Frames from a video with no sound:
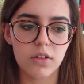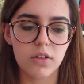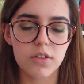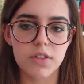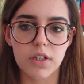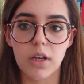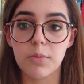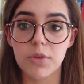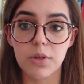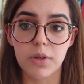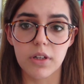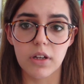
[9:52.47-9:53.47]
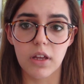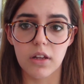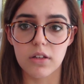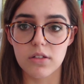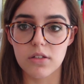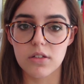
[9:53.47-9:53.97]
succumbed to it
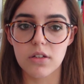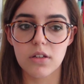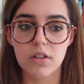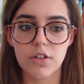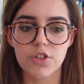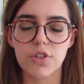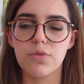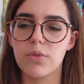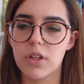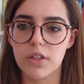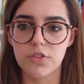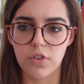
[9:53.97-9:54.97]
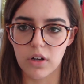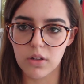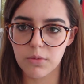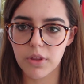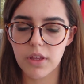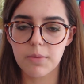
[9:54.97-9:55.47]
and she really
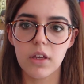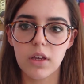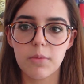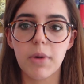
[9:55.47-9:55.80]
struggled with it.